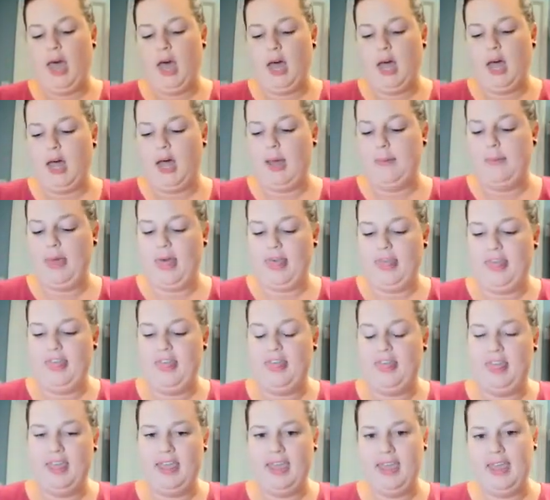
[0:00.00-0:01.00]

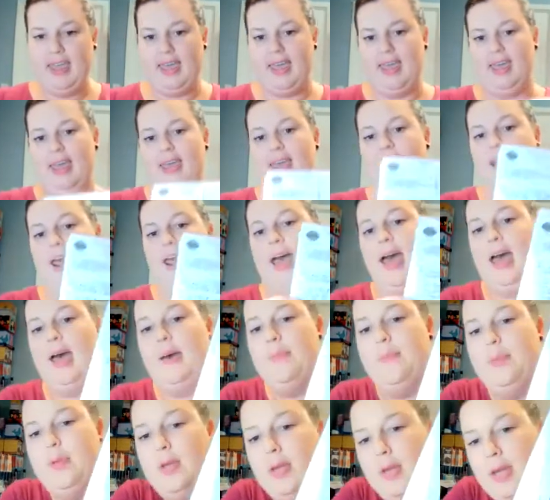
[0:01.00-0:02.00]
Then
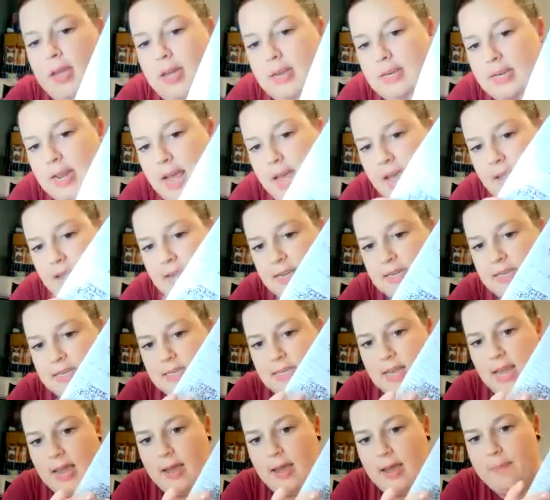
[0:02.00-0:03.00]
I put a
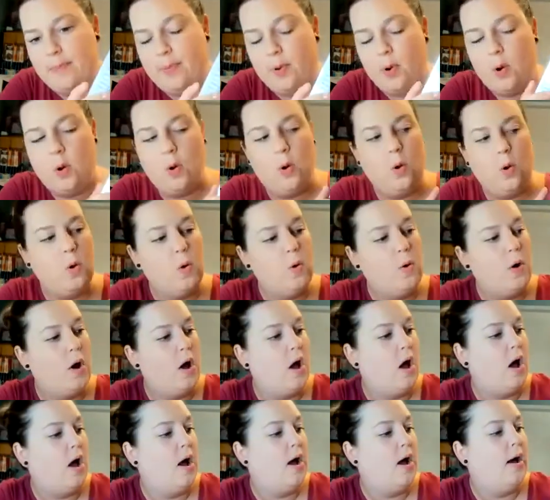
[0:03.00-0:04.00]
sample
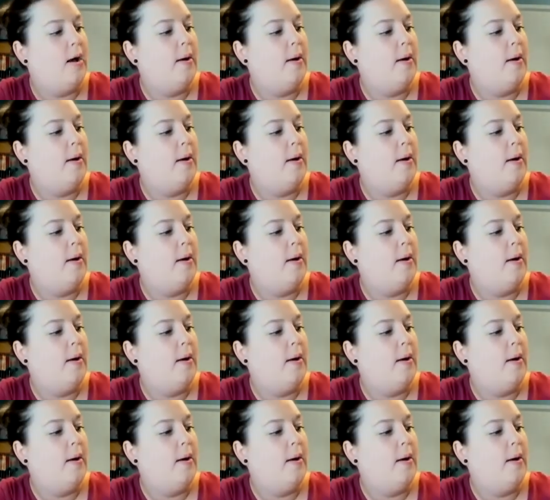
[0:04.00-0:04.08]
